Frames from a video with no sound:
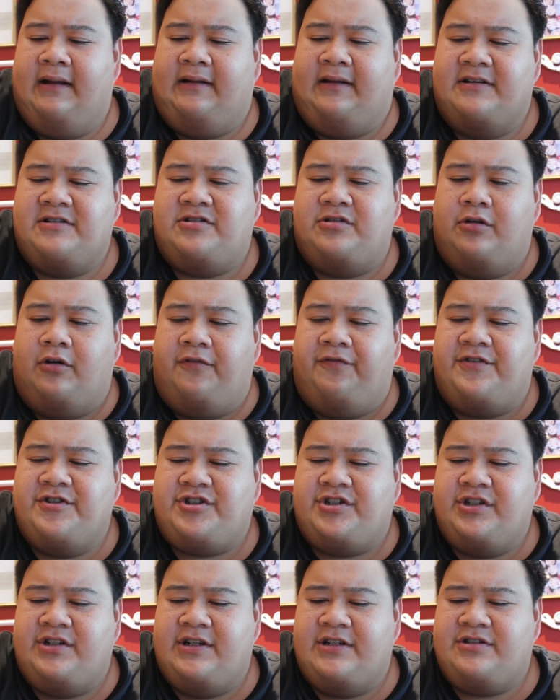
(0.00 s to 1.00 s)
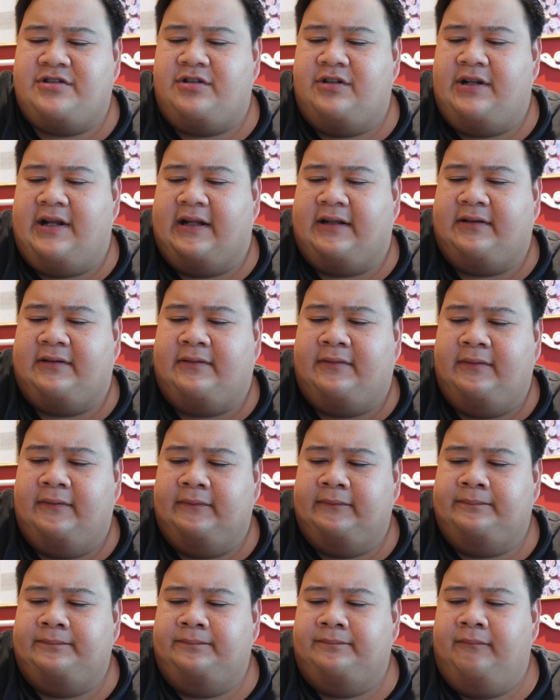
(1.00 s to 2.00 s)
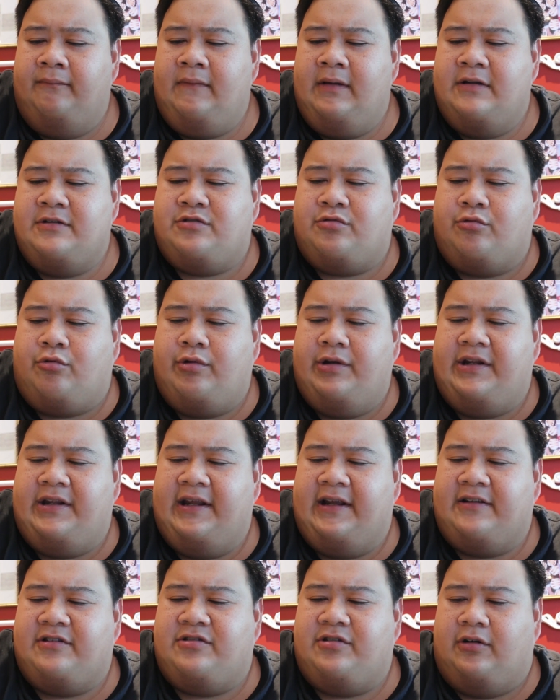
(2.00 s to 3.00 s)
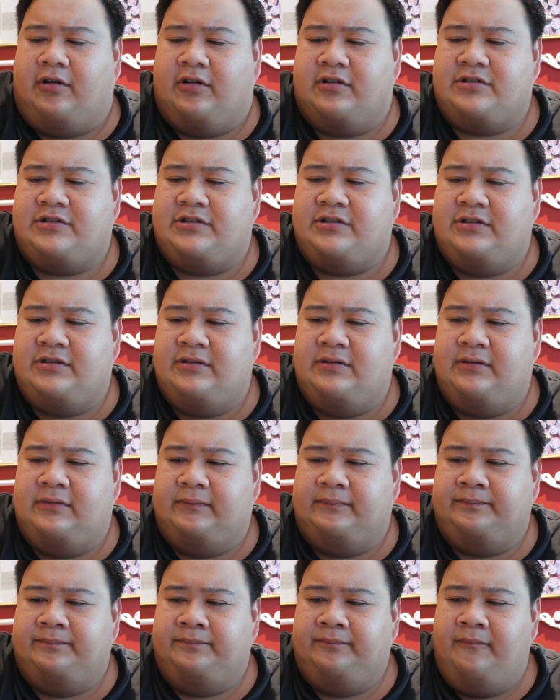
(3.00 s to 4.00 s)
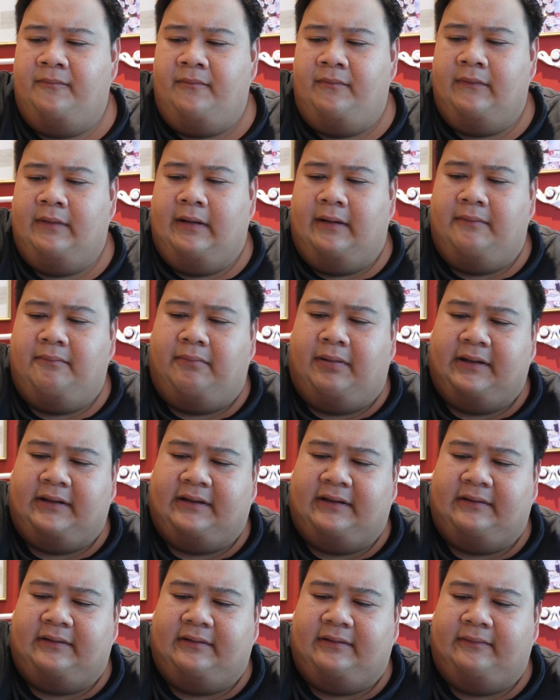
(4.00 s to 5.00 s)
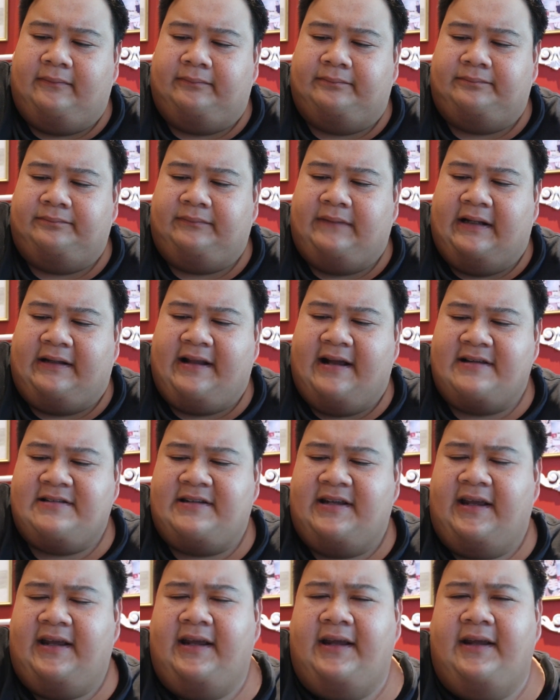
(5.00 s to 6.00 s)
There's no fishiness to that squid ink sauce, but it has